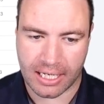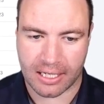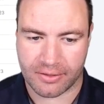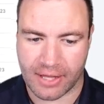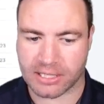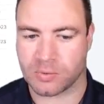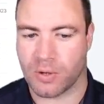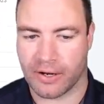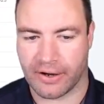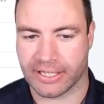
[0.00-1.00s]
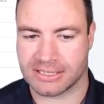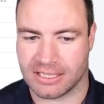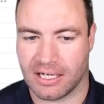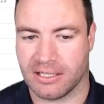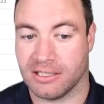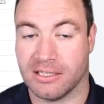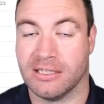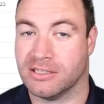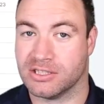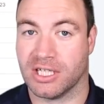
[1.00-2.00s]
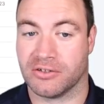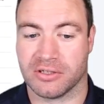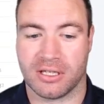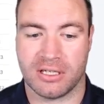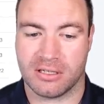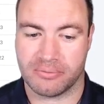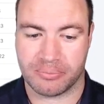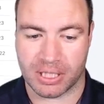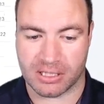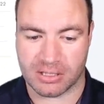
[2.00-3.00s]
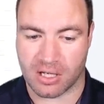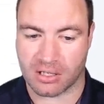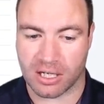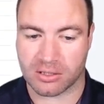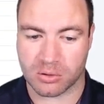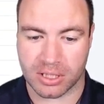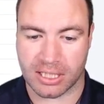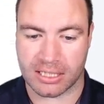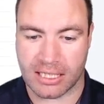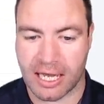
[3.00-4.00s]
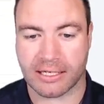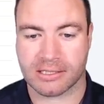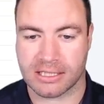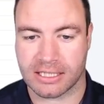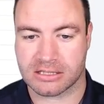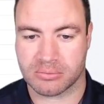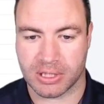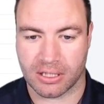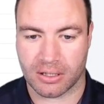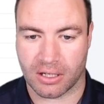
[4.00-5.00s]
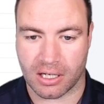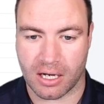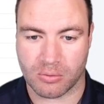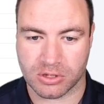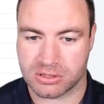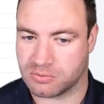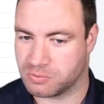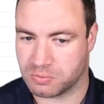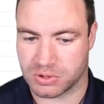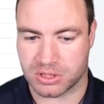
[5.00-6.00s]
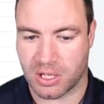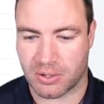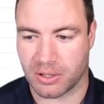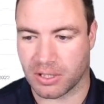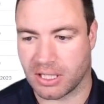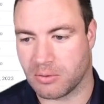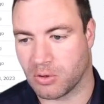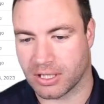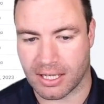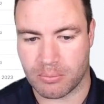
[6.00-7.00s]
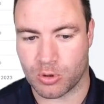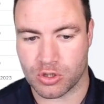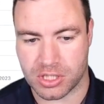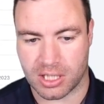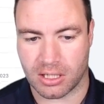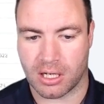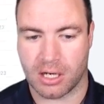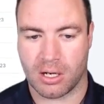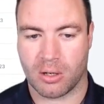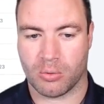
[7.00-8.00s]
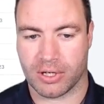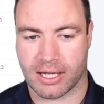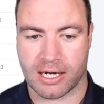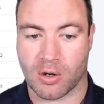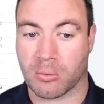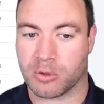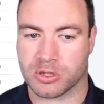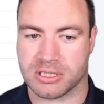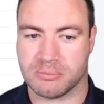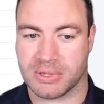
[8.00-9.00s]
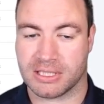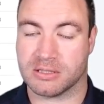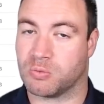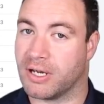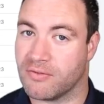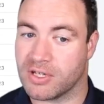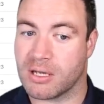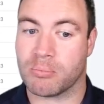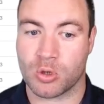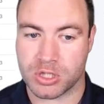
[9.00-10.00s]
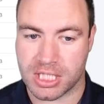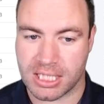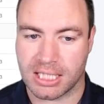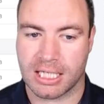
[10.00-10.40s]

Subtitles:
that's why I start here generally, because I like looking at the anchor text to be like, okay, what's going on here? What are they pushing? What are they not pushing? Because whatever they're pushing,